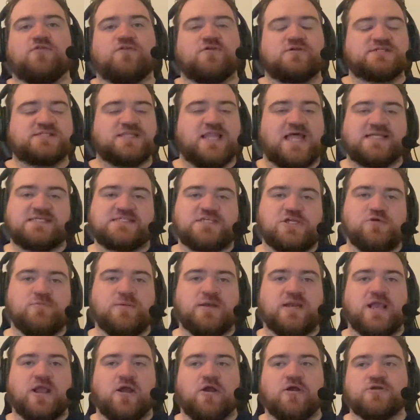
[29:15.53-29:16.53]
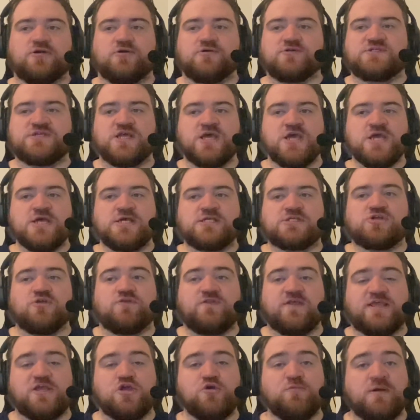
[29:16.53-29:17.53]
There's less human characters, so
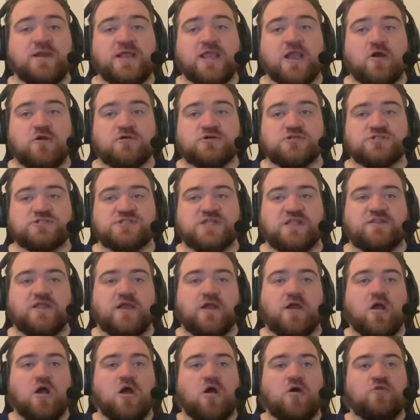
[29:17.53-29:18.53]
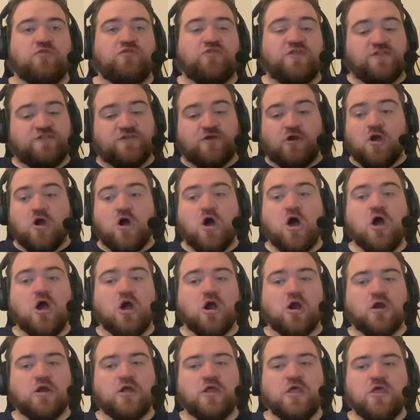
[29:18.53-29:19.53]
the human characters that there
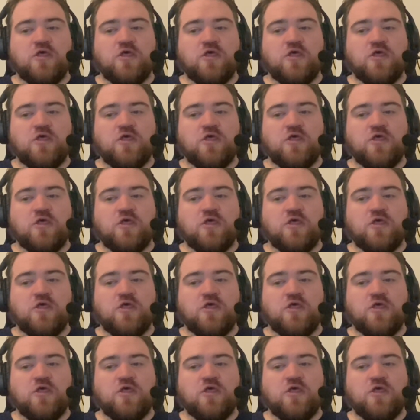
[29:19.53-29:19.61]
are,